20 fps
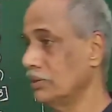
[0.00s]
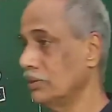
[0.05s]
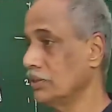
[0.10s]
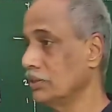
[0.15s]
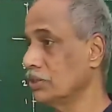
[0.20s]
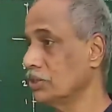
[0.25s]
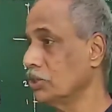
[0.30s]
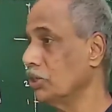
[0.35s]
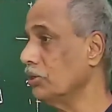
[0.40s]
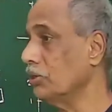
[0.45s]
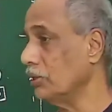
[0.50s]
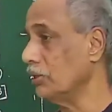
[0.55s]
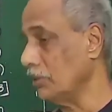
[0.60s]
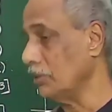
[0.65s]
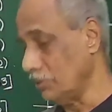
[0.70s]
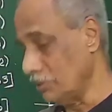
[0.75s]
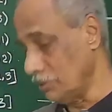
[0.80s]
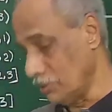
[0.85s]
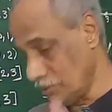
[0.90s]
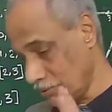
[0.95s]

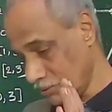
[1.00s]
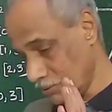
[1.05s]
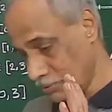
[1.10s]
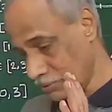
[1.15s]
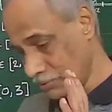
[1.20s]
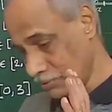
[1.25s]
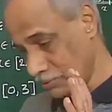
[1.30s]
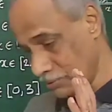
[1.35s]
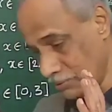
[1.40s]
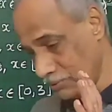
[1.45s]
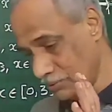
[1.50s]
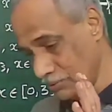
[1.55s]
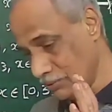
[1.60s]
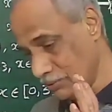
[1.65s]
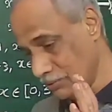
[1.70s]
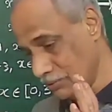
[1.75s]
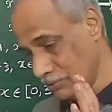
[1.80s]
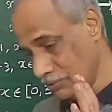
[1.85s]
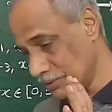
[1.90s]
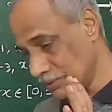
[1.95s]
So
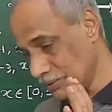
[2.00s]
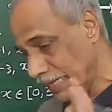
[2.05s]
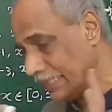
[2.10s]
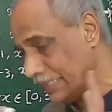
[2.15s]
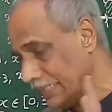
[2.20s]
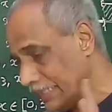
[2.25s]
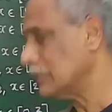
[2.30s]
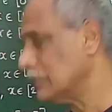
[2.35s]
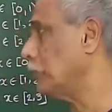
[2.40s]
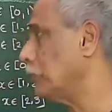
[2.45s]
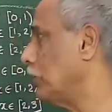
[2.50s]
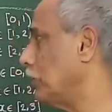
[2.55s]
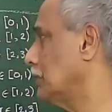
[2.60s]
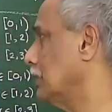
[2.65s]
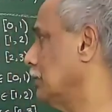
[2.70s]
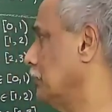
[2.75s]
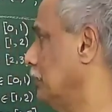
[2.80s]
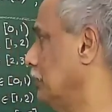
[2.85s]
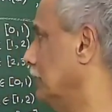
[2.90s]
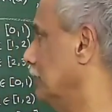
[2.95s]
that is
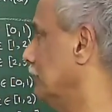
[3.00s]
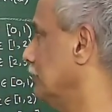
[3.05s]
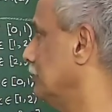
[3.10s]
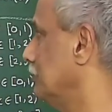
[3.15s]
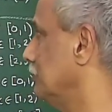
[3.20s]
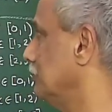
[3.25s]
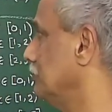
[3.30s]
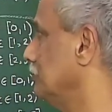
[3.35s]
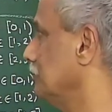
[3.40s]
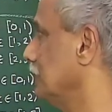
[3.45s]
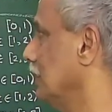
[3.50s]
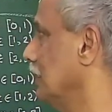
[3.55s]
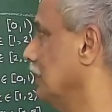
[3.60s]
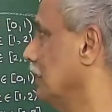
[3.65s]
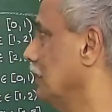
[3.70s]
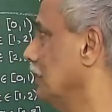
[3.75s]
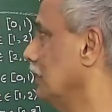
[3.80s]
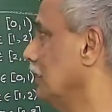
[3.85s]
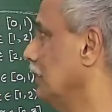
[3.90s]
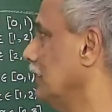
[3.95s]
possible.
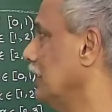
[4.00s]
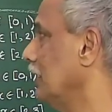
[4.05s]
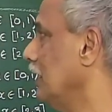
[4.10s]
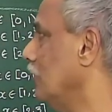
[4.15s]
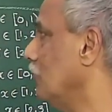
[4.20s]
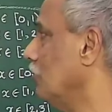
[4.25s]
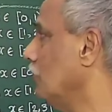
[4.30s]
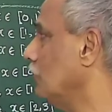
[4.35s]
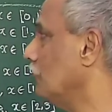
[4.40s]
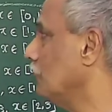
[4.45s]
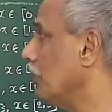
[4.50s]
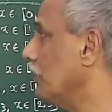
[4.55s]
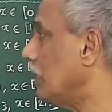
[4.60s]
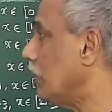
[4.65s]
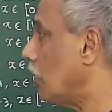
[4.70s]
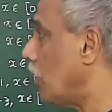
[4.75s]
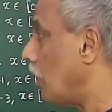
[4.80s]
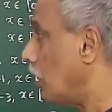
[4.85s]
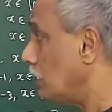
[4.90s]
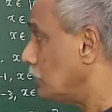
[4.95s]
Now we
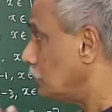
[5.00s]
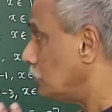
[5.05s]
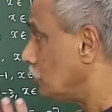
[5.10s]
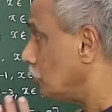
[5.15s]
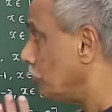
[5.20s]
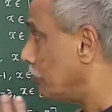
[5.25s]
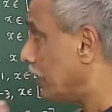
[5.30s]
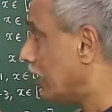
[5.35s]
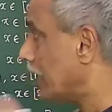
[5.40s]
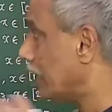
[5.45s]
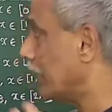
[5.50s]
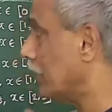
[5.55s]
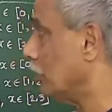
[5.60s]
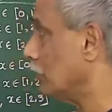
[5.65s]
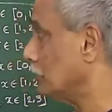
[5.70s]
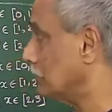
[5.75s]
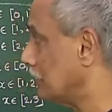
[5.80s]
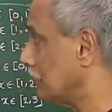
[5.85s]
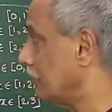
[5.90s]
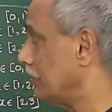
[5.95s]
also make an
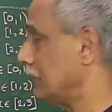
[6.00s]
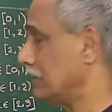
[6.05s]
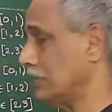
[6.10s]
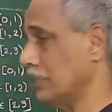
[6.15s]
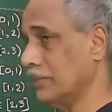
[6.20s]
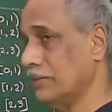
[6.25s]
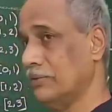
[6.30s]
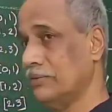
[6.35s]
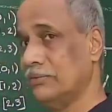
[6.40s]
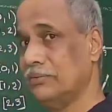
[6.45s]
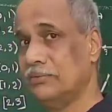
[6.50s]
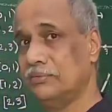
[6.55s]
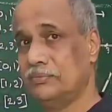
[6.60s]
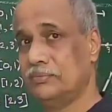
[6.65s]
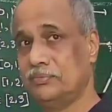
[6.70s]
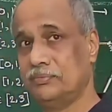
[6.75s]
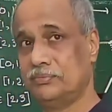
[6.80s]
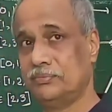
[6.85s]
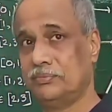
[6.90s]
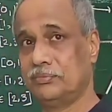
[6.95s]
observation.
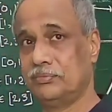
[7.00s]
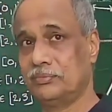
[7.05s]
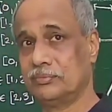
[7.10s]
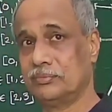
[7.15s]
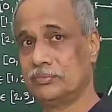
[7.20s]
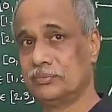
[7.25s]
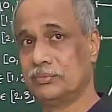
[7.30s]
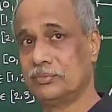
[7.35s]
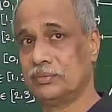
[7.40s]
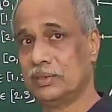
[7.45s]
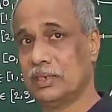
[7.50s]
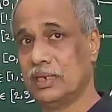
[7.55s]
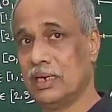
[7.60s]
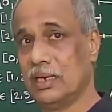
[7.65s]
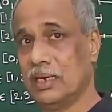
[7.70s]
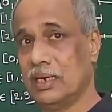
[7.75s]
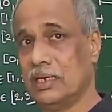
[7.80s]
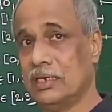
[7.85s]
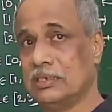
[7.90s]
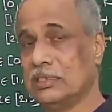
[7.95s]

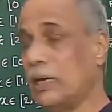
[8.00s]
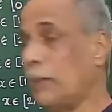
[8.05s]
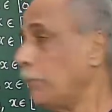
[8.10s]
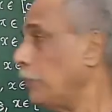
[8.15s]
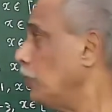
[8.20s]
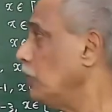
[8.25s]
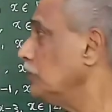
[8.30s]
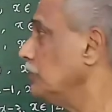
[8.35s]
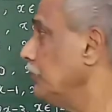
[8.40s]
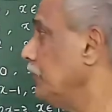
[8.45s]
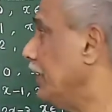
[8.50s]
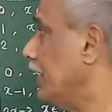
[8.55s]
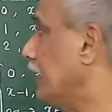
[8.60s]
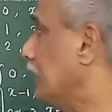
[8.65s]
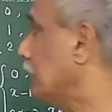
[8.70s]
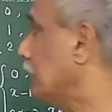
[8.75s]
Suppose we